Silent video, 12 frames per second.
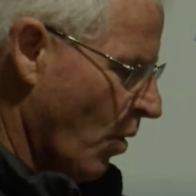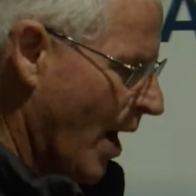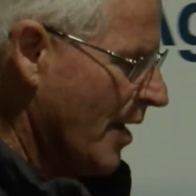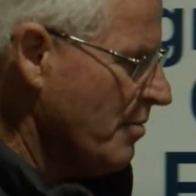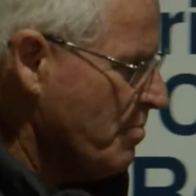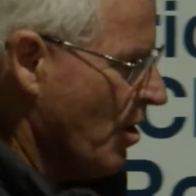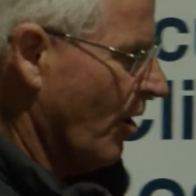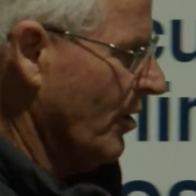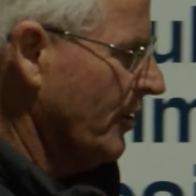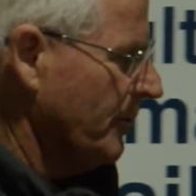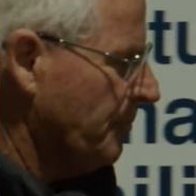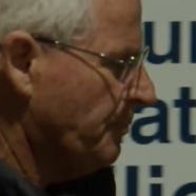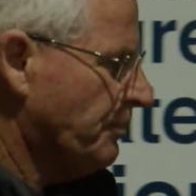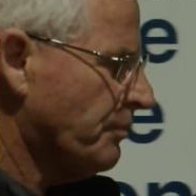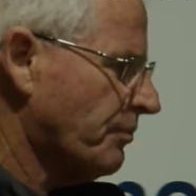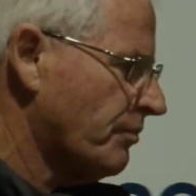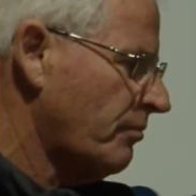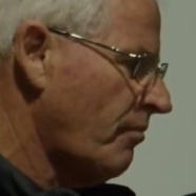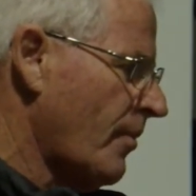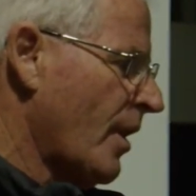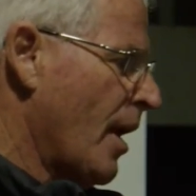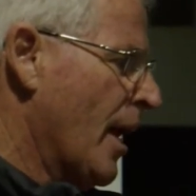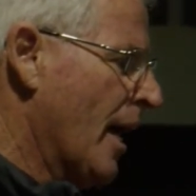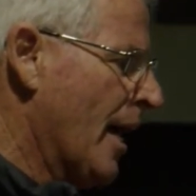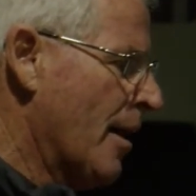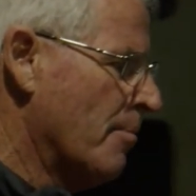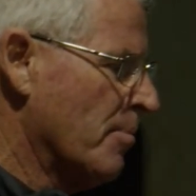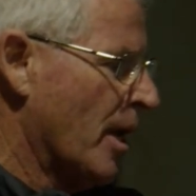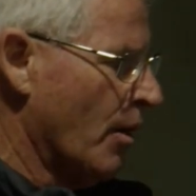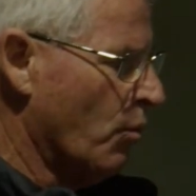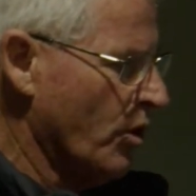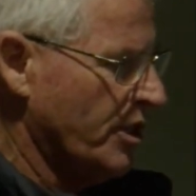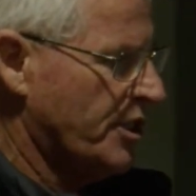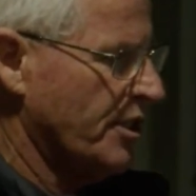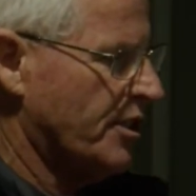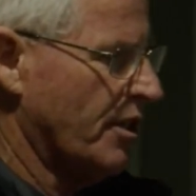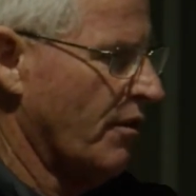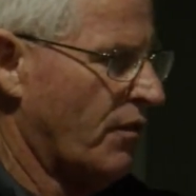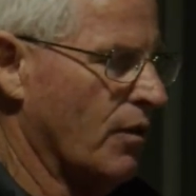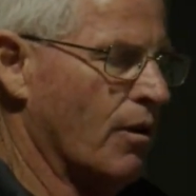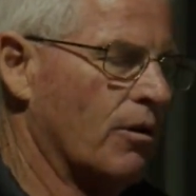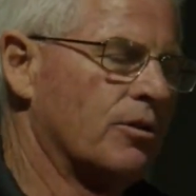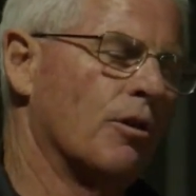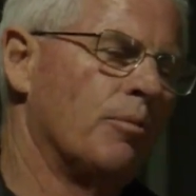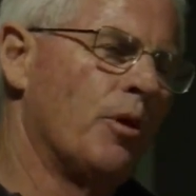one pond and water sits there for a long time,